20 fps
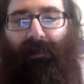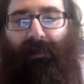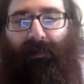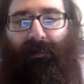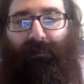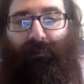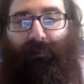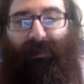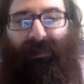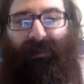
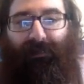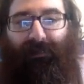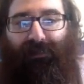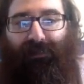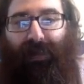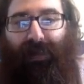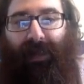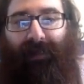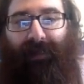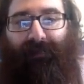because we get a
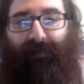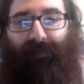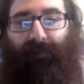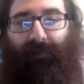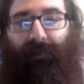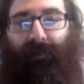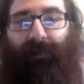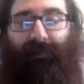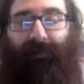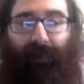chance to
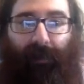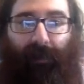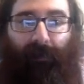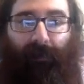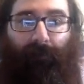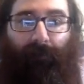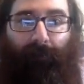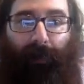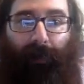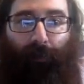then talk
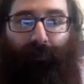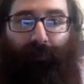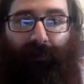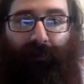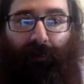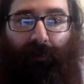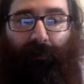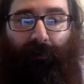about